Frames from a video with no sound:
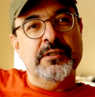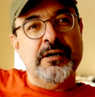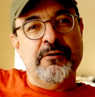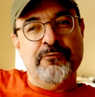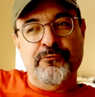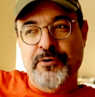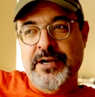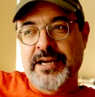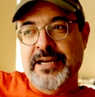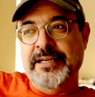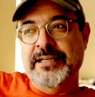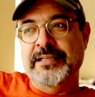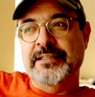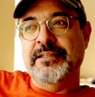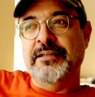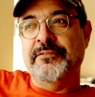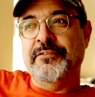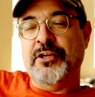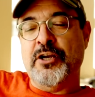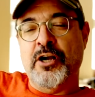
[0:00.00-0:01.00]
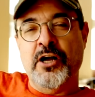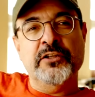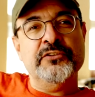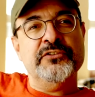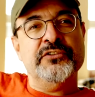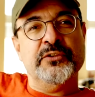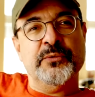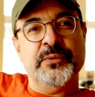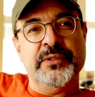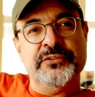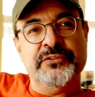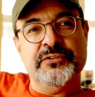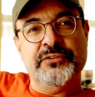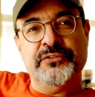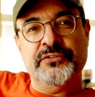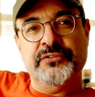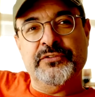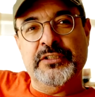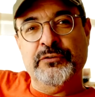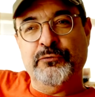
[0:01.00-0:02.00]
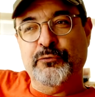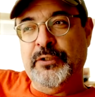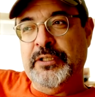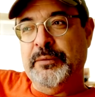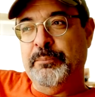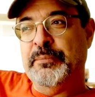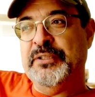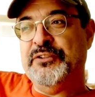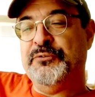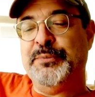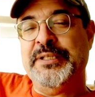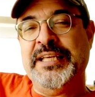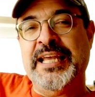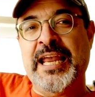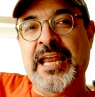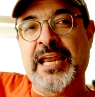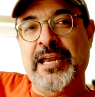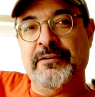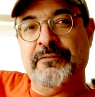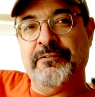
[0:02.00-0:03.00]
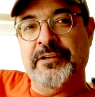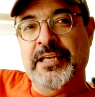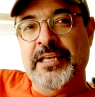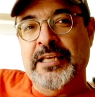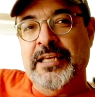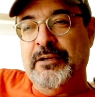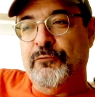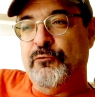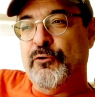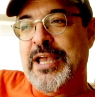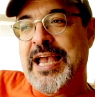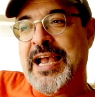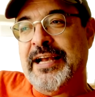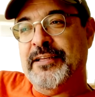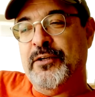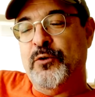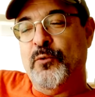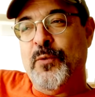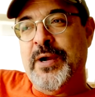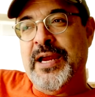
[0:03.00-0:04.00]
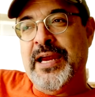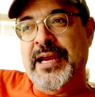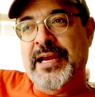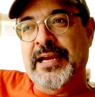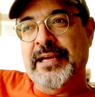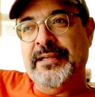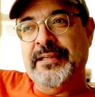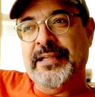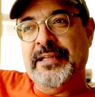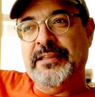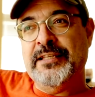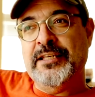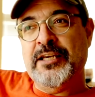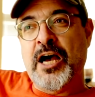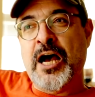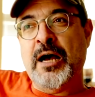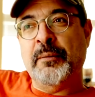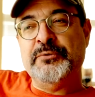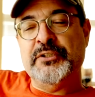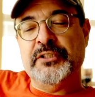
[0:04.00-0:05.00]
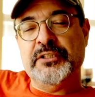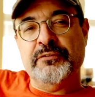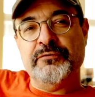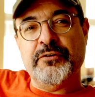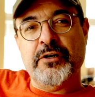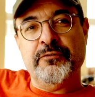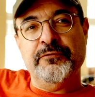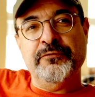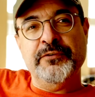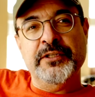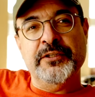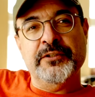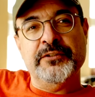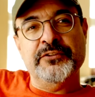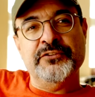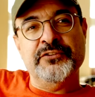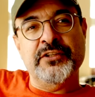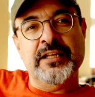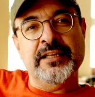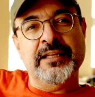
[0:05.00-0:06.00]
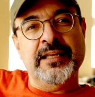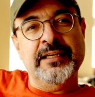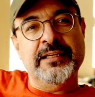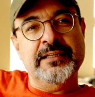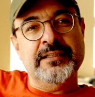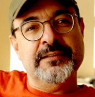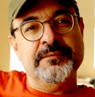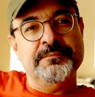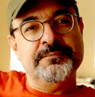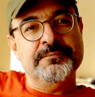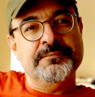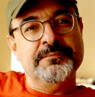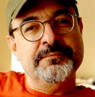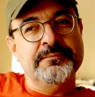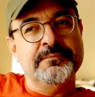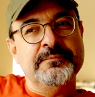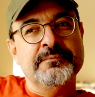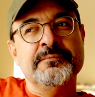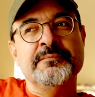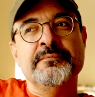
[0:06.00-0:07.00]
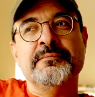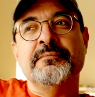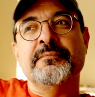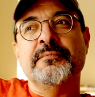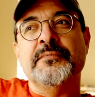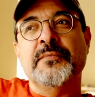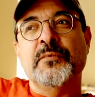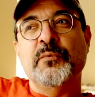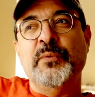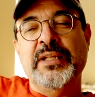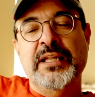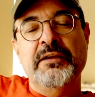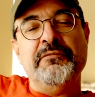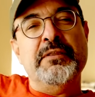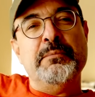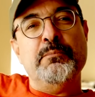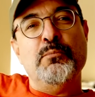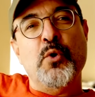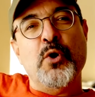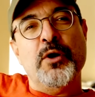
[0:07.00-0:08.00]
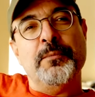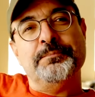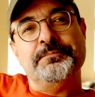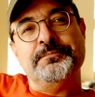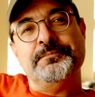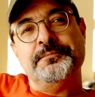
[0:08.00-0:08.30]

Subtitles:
afraid of the consequences, if we misbehave, if we act in a way that the object of our fear does not like, we love them more.